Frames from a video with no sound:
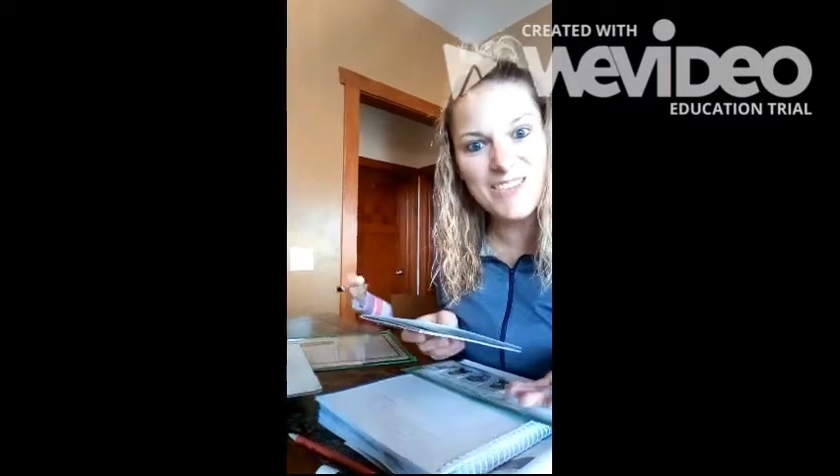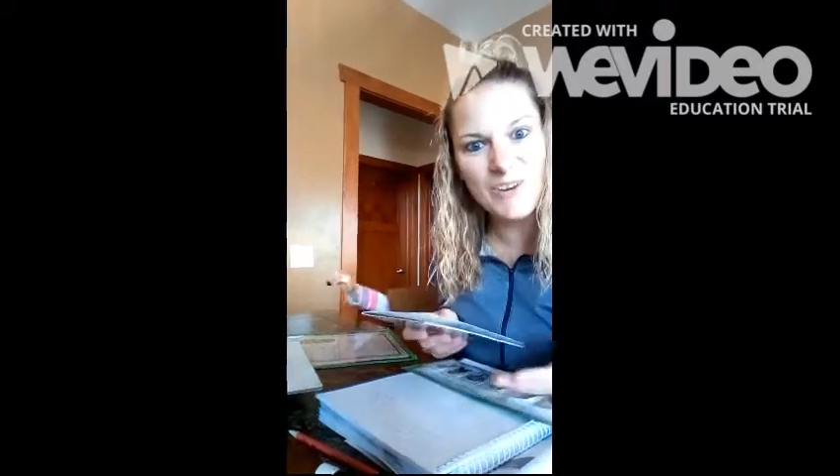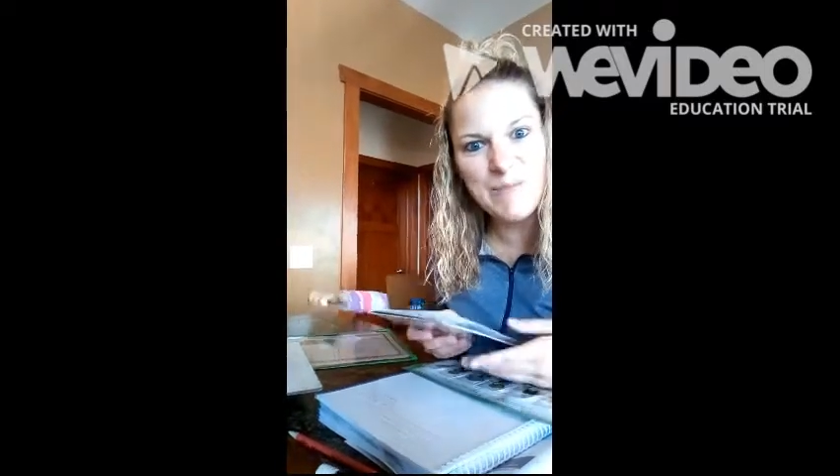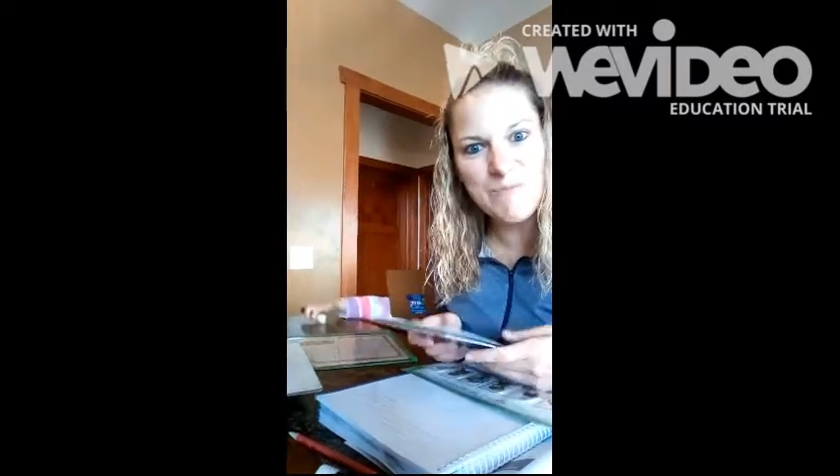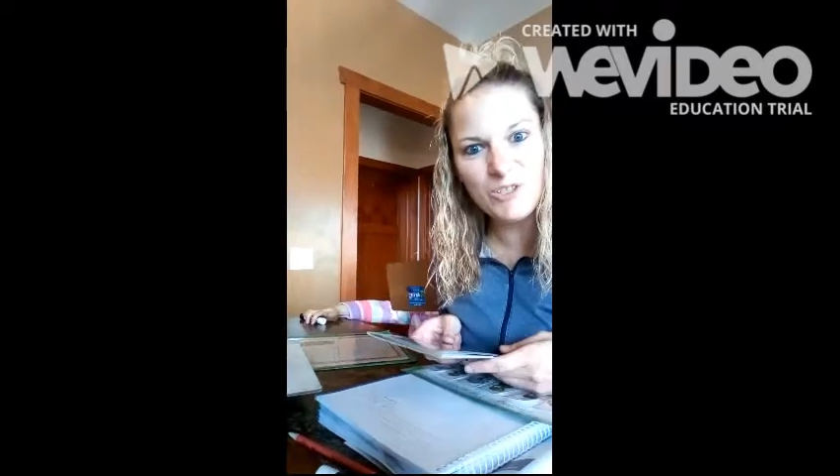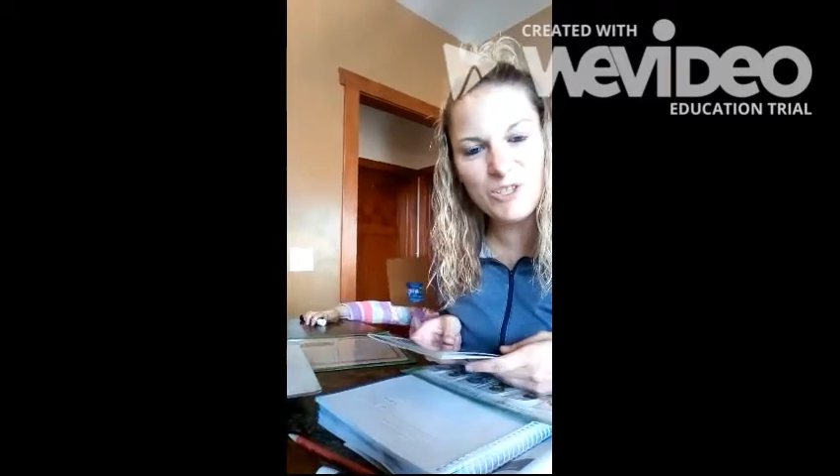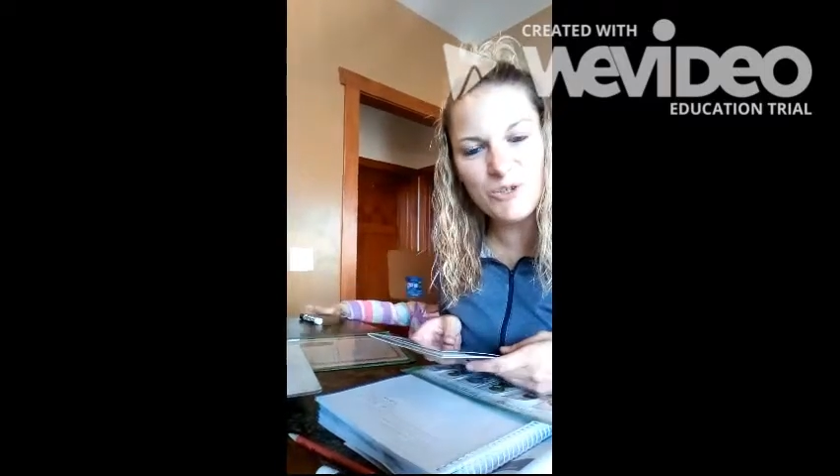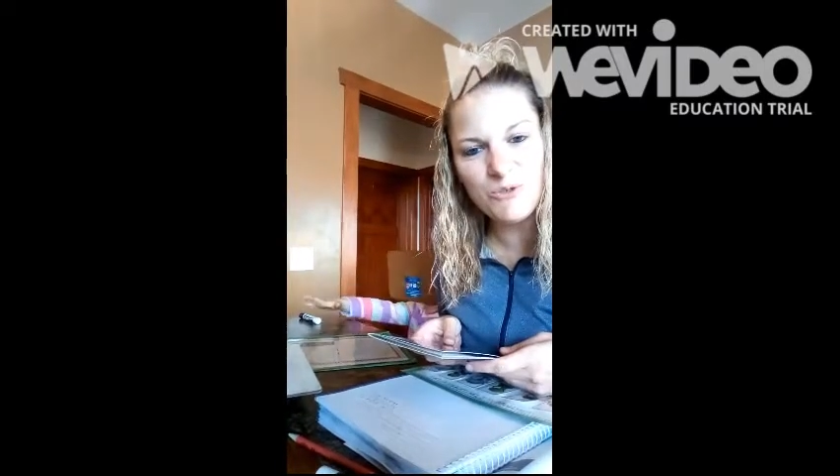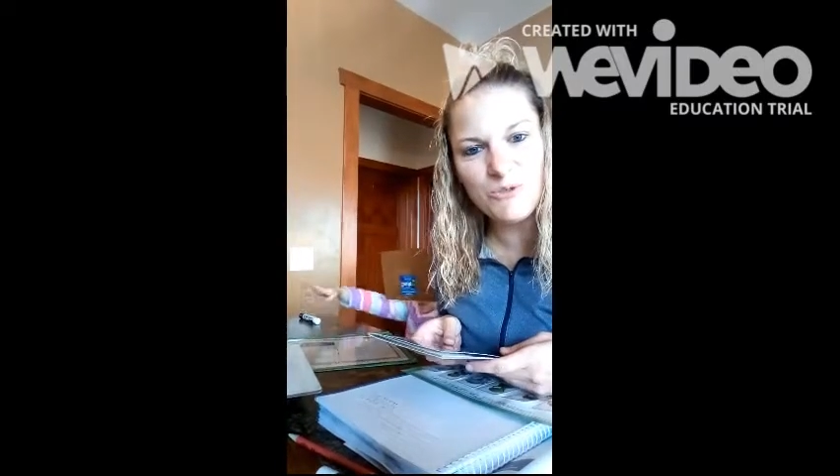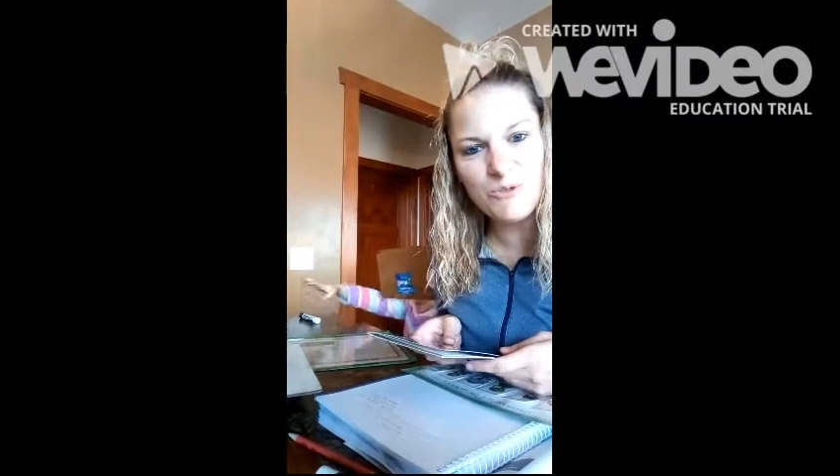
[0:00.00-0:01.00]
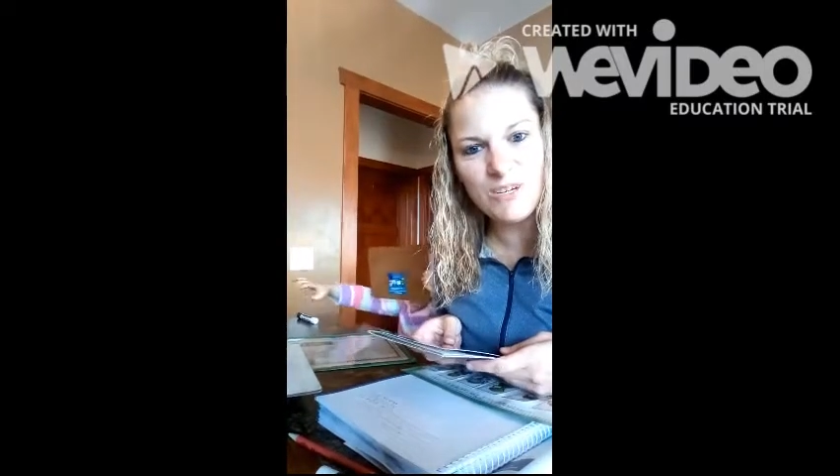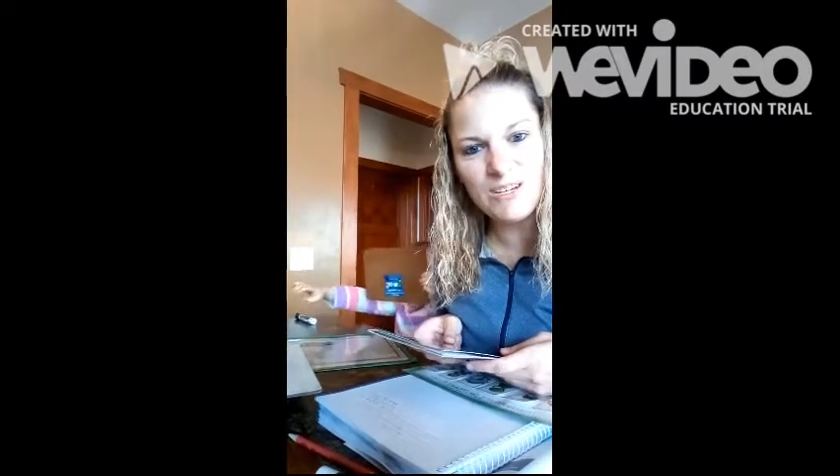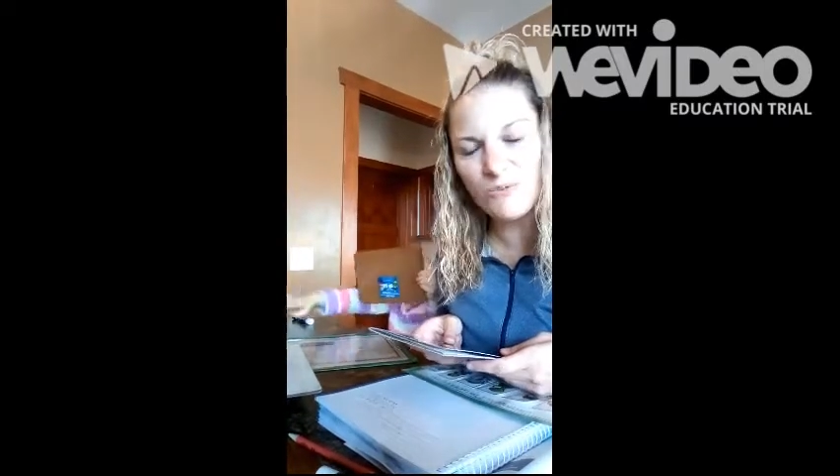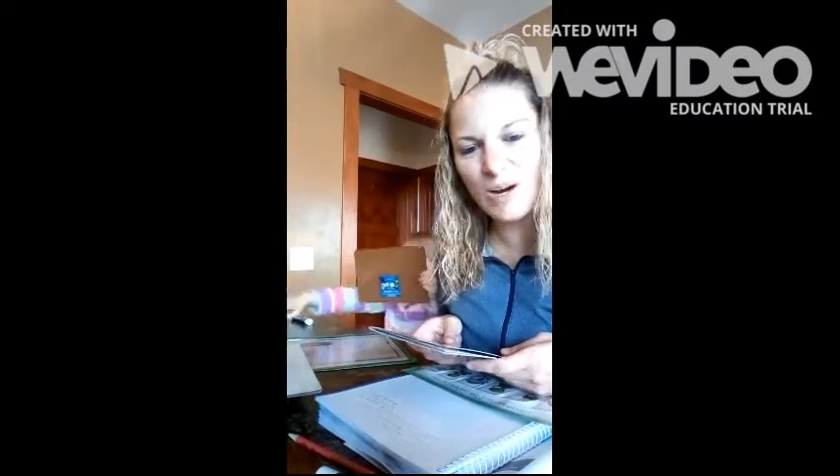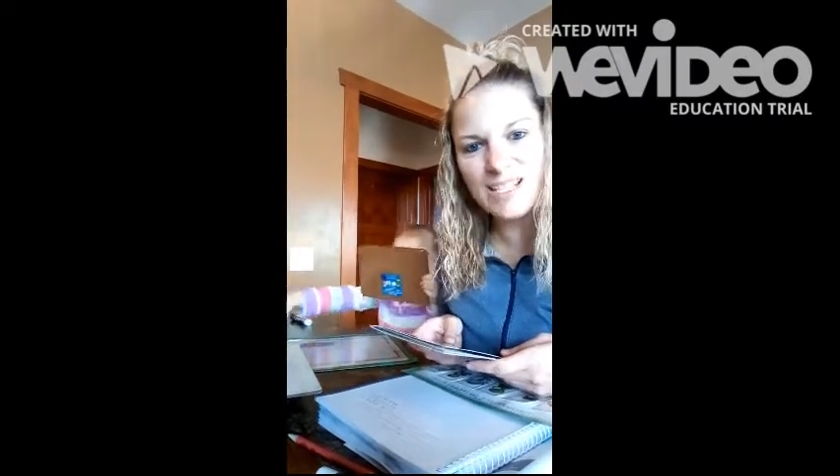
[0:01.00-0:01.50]
they're able to
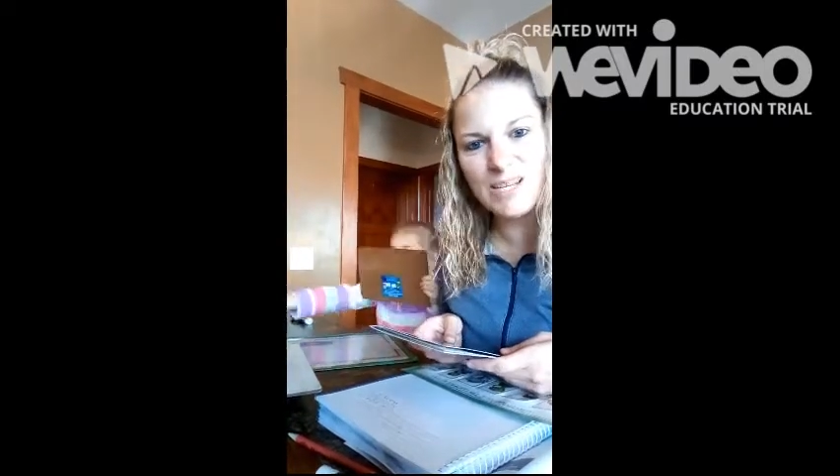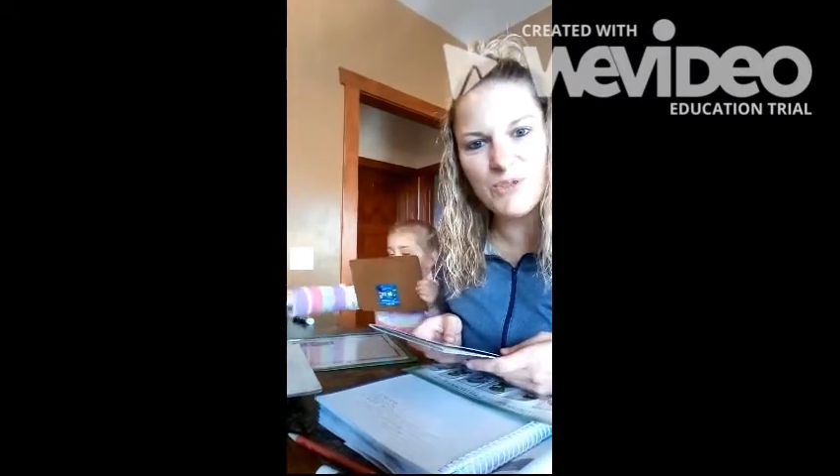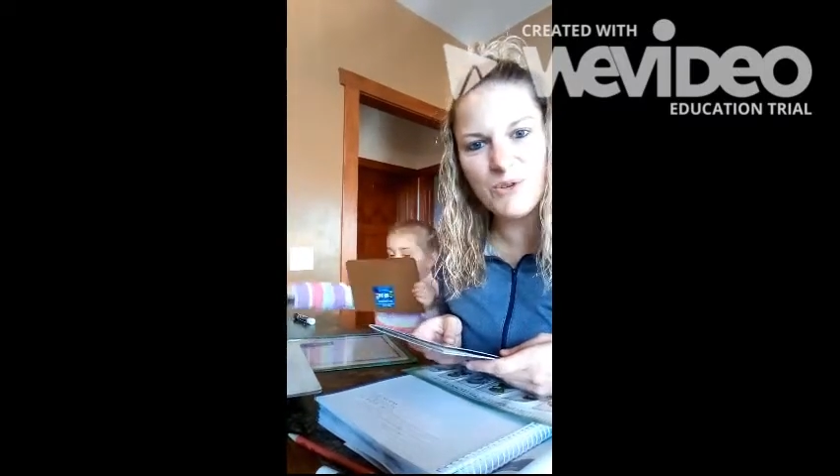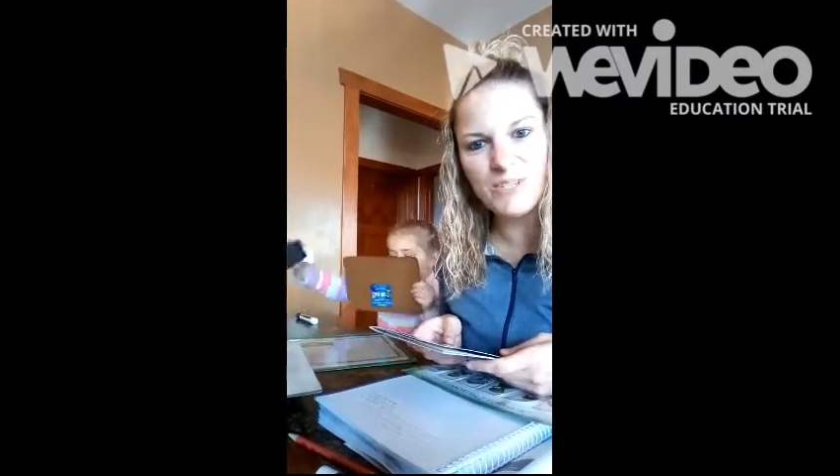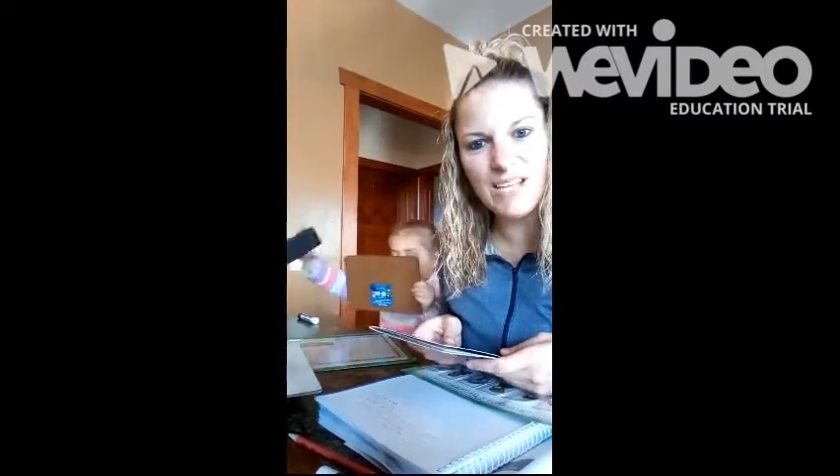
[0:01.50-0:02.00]
write some of those